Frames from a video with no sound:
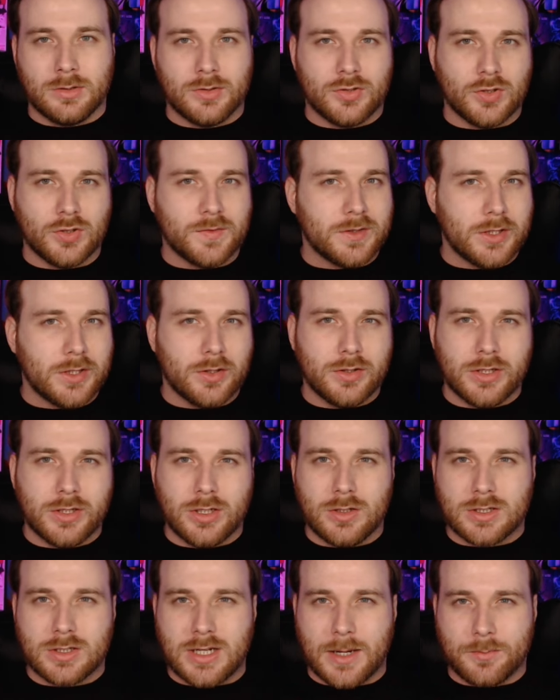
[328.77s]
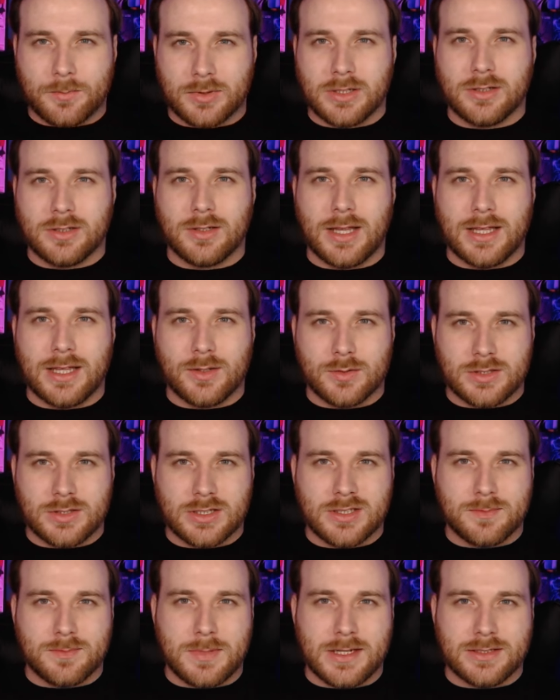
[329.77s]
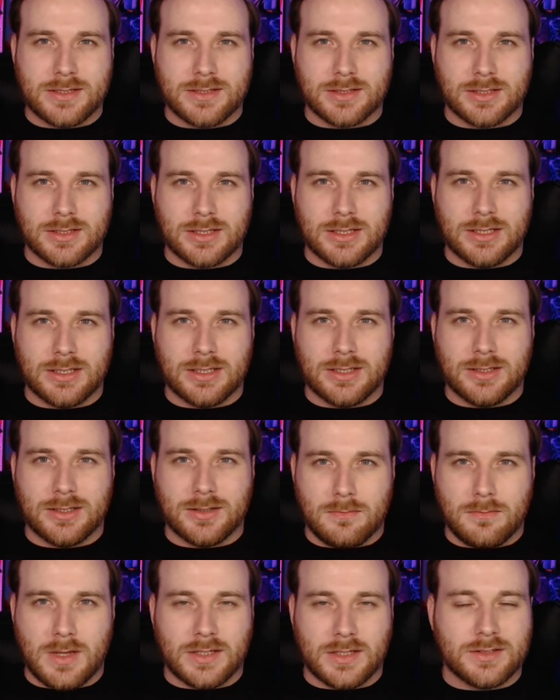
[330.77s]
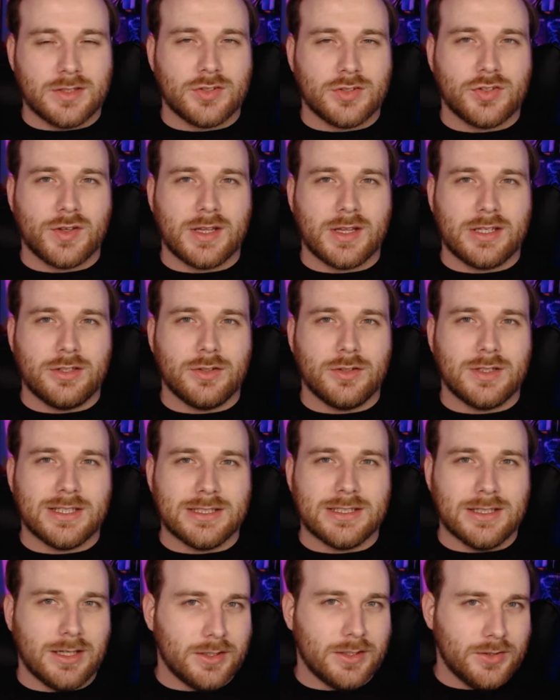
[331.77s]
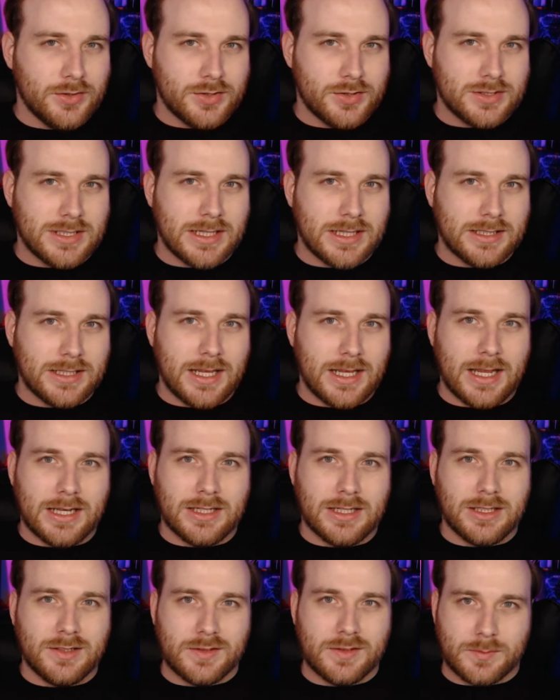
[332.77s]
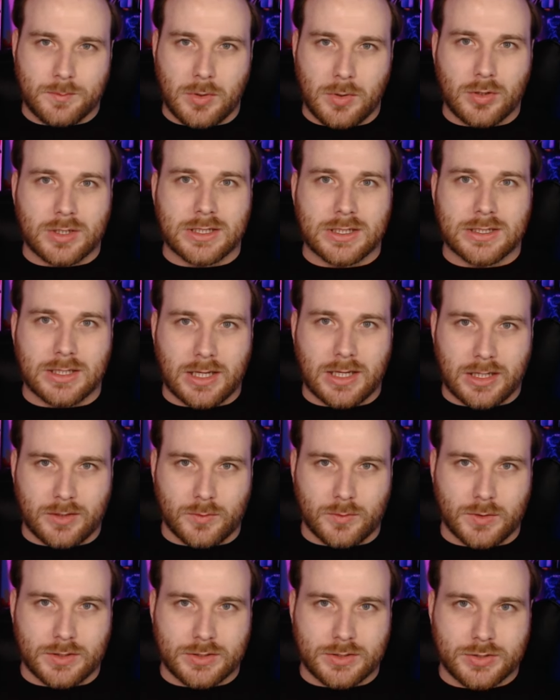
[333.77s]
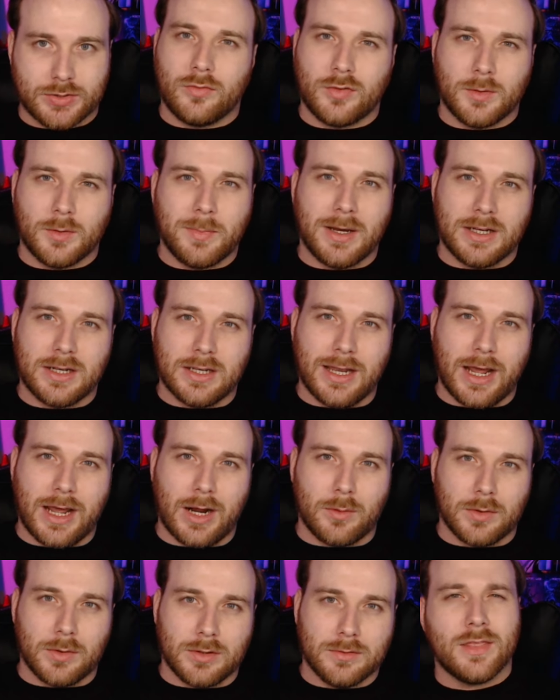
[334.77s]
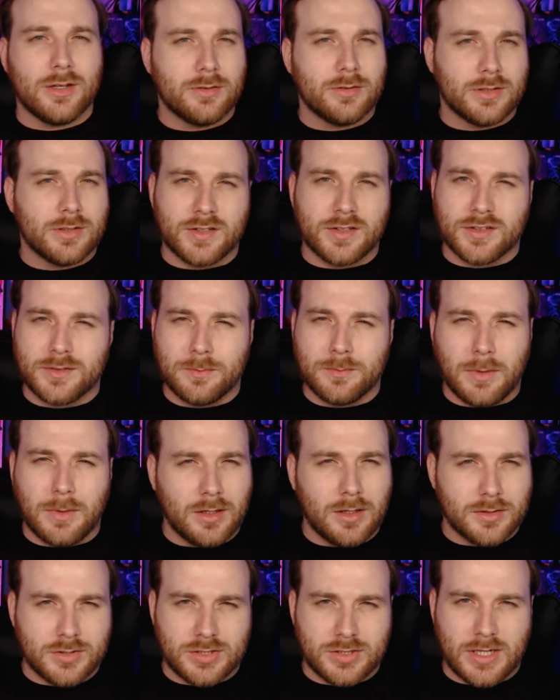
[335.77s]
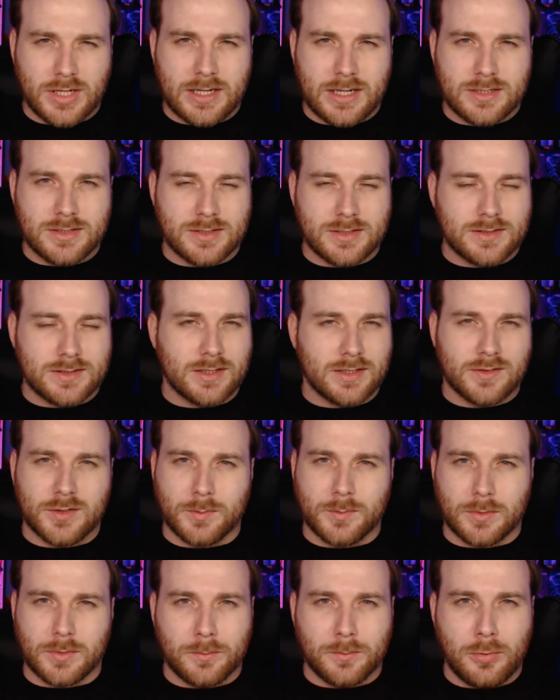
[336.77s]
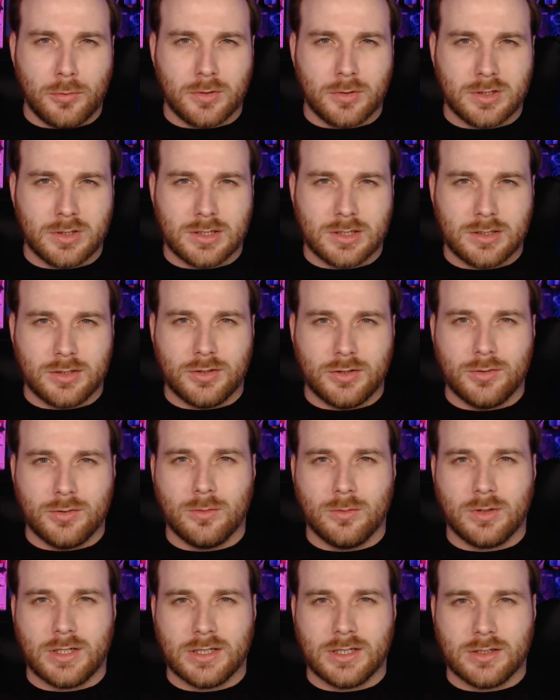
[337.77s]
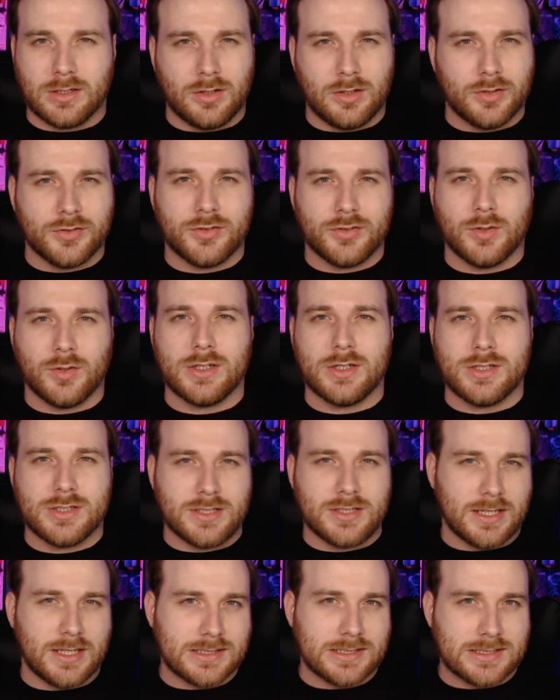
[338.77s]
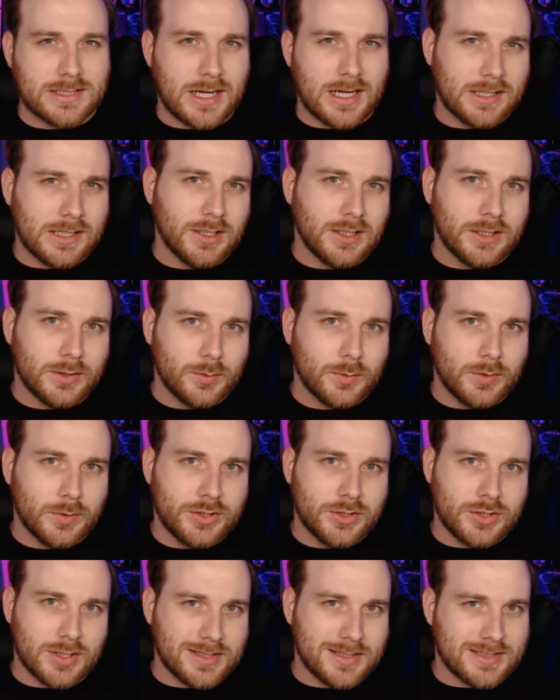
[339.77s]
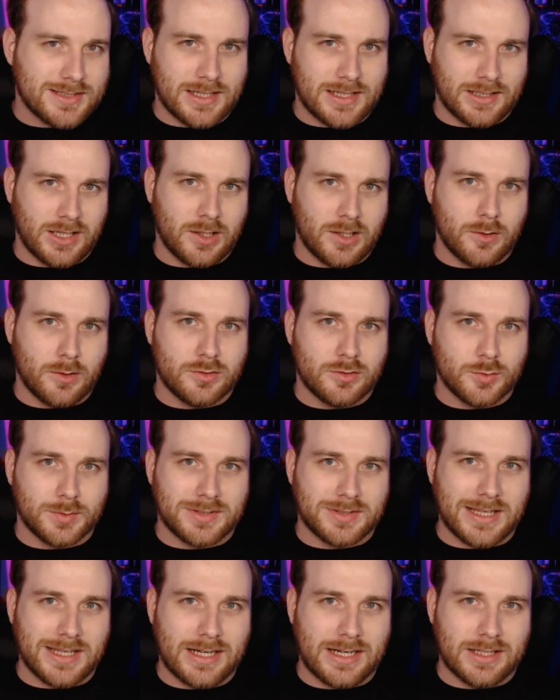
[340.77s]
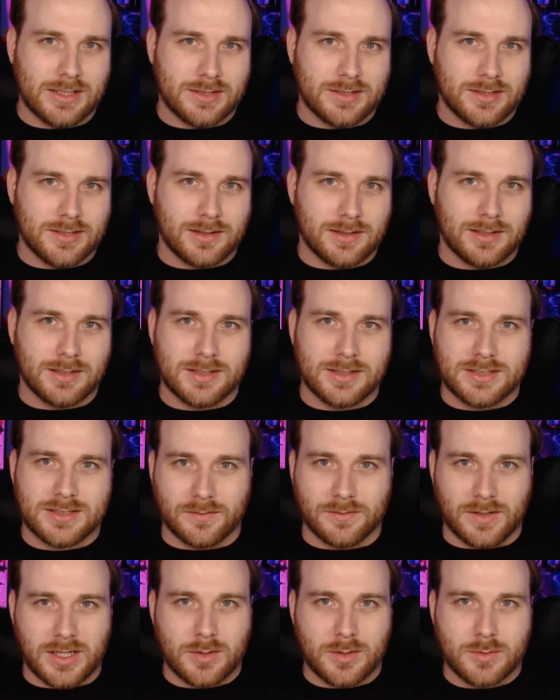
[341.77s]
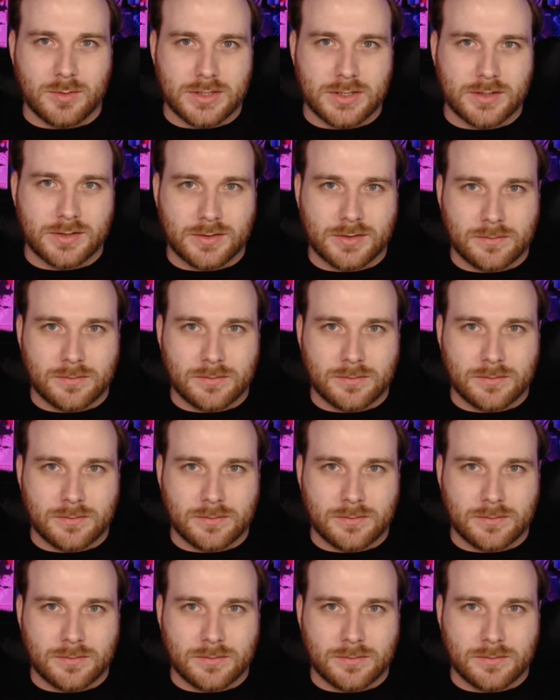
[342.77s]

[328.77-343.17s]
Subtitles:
So if you don't know, Comprehend Languages basically makes it so that you can understand any spoken language for about an hour. There's a small change that's not super important. You can also understand sign language, and sign language was added to the list of languages.